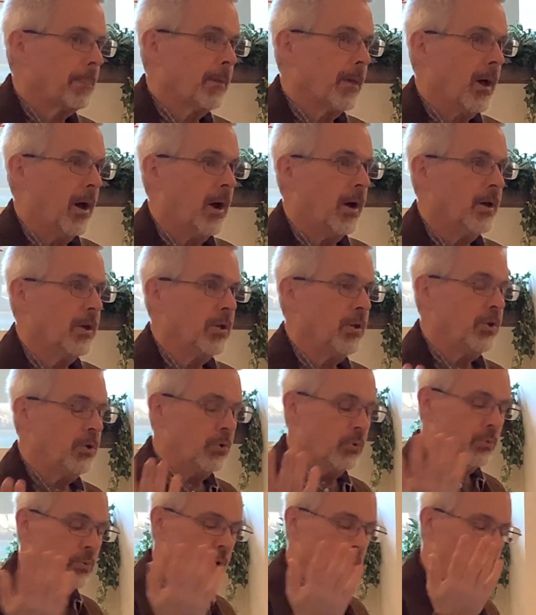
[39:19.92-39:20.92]
Uh,
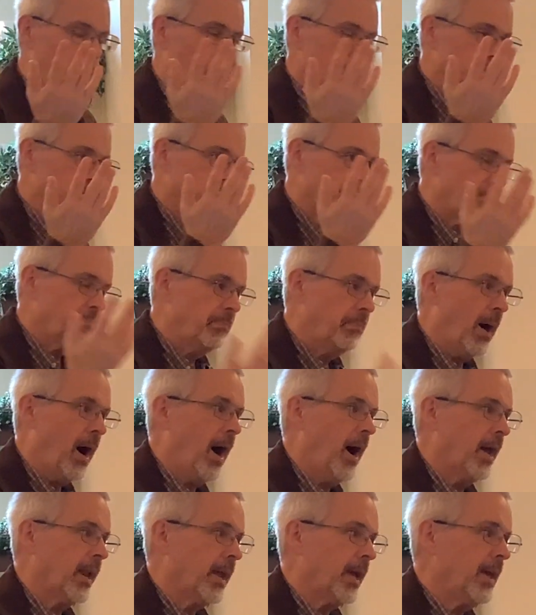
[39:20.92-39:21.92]
you, you are just
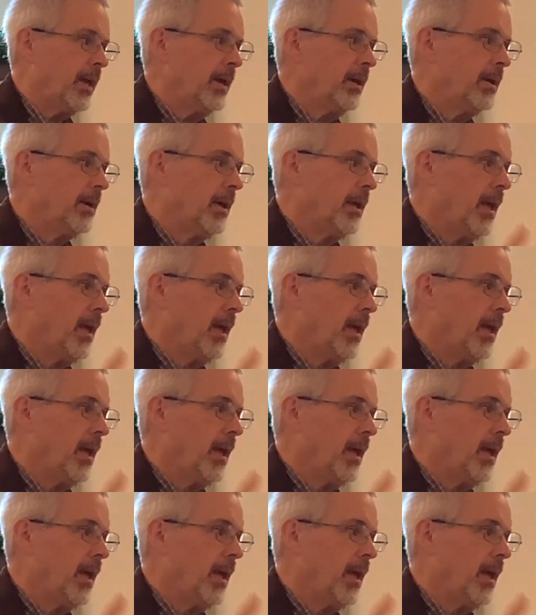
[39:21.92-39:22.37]
body.